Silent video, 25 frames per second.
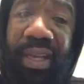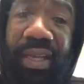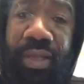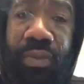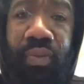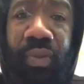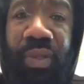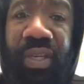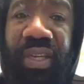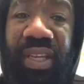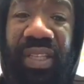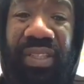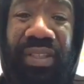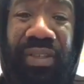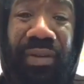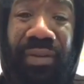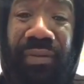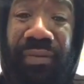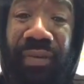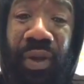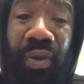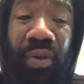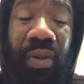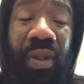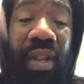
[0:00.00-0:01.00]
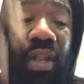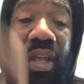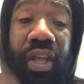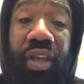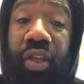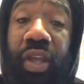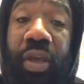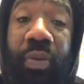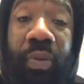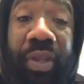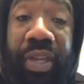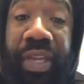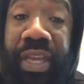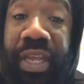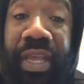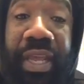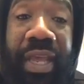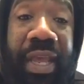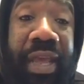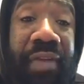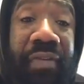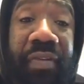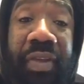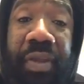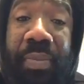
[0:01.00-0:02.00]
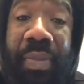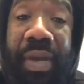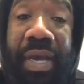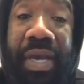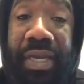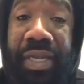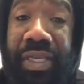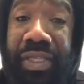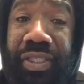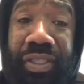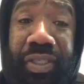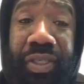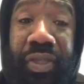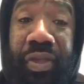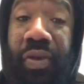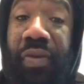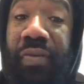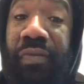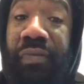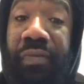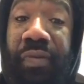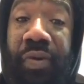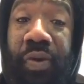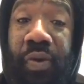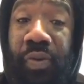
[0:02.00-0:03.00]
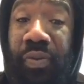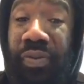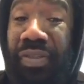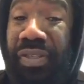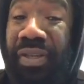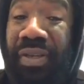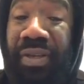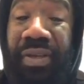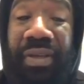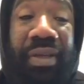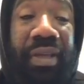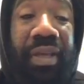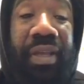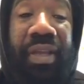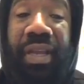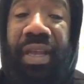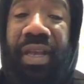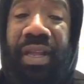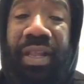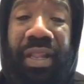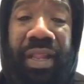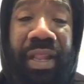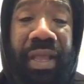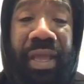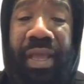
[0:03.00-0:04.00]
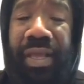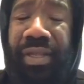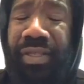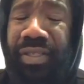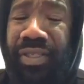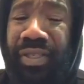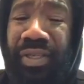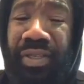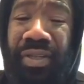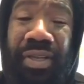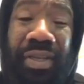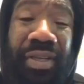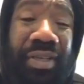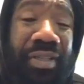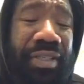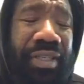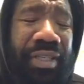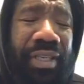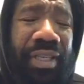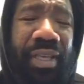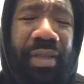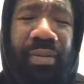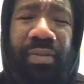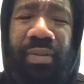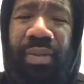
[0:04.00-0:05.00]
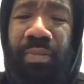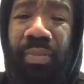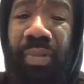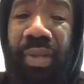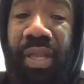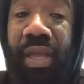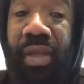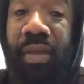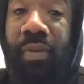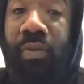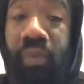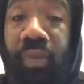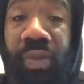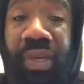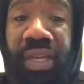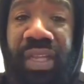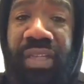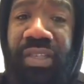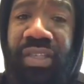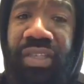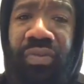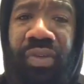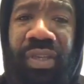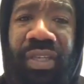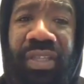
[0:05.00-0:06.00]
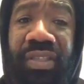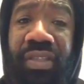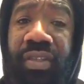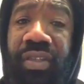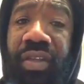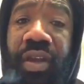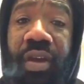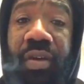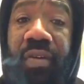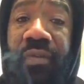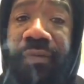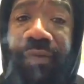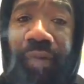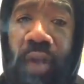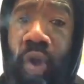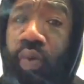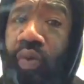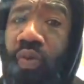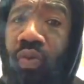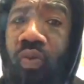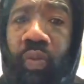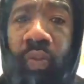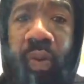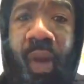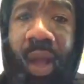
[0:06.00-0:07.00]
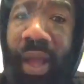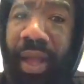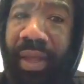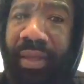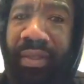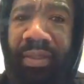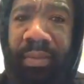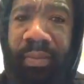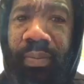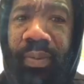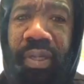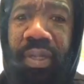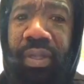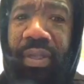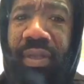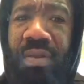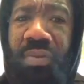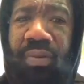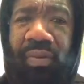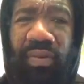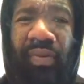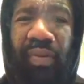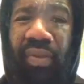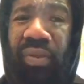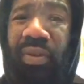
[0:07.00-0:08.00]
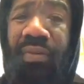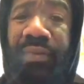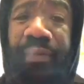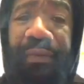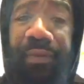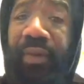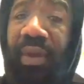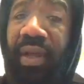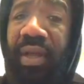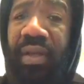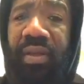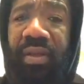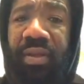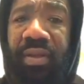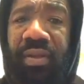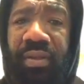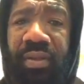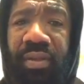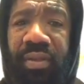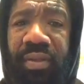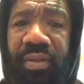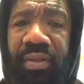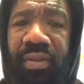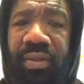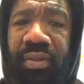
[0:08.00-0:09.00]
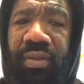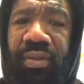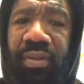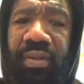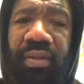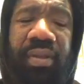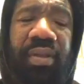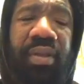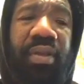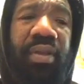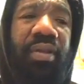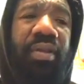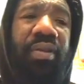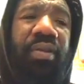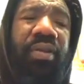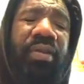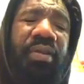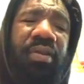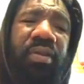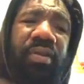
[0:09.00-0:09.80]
niggas we need to vote. We need everybody to go vote in Atlanta to keep the blood. We need you niggas to go vote and Watch, blood. What the fuck? Yeah.